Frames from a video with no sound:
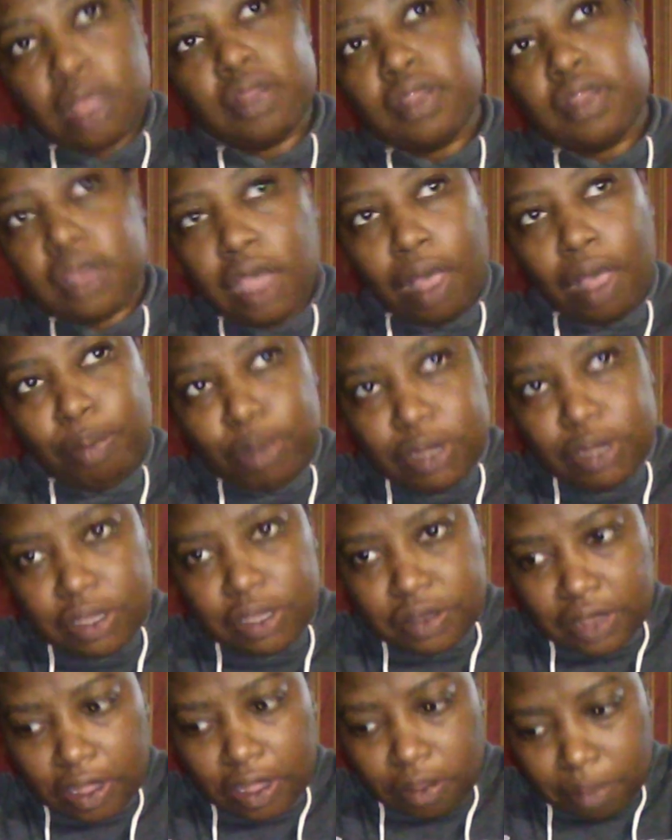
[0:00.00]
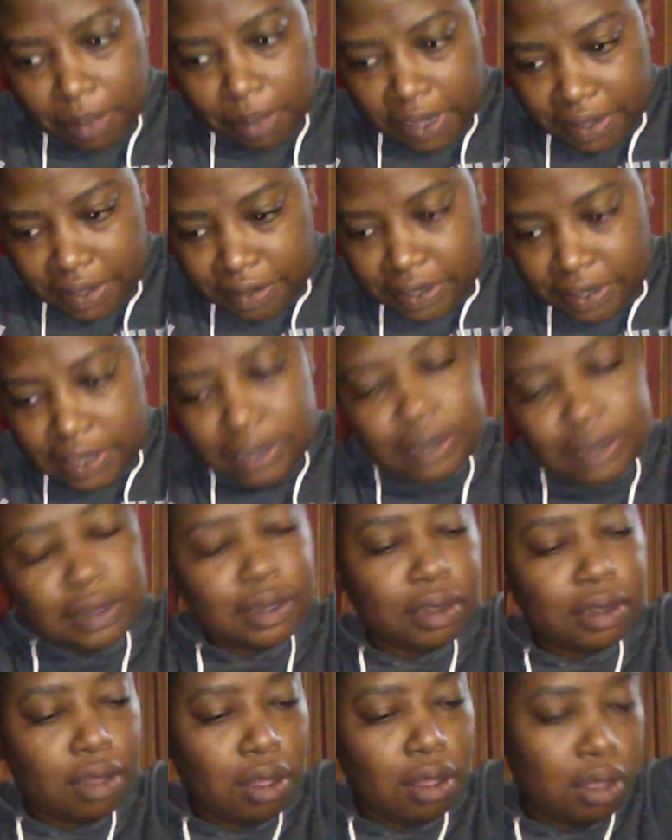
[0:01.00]
The couple is now married.
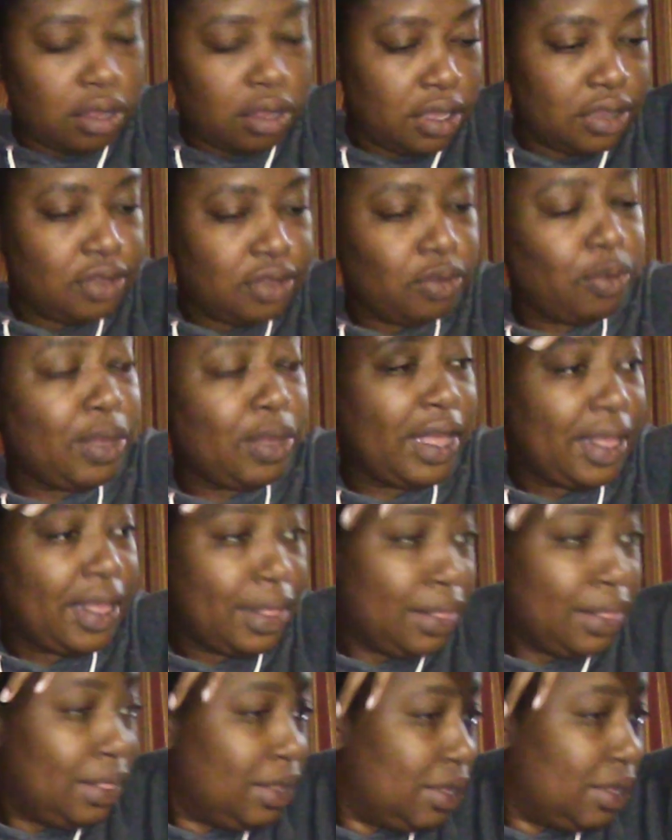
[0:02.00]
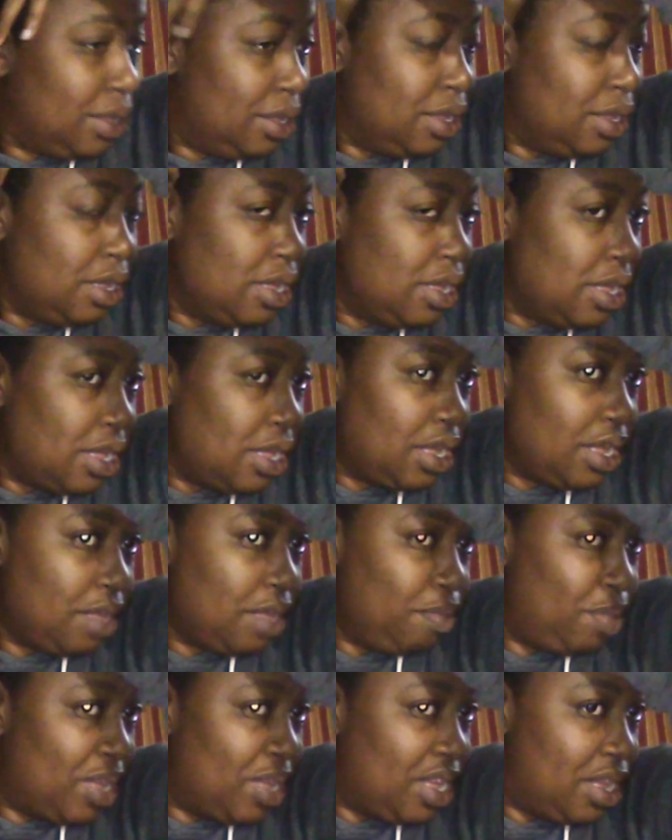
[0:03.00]
All is well. I
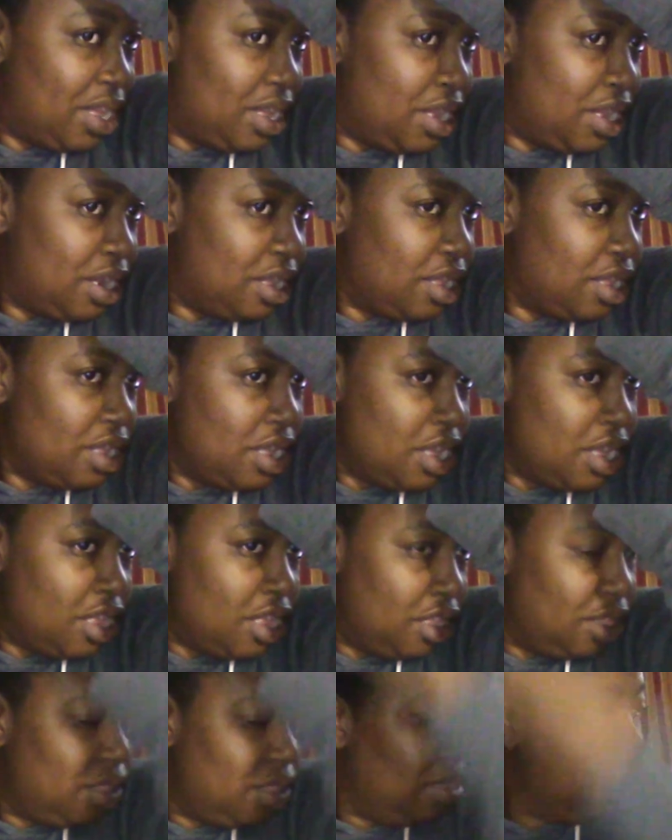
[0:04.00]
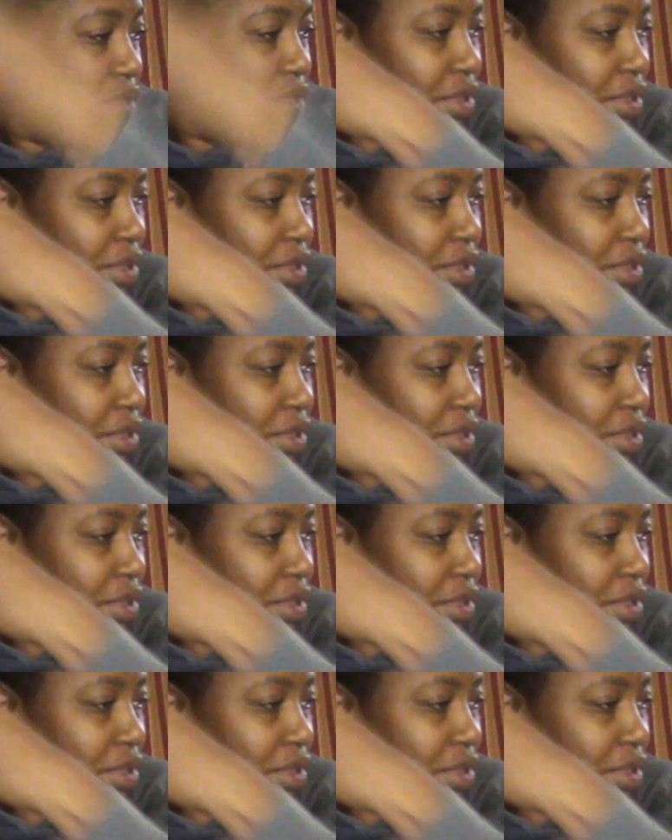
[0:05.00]
got paid the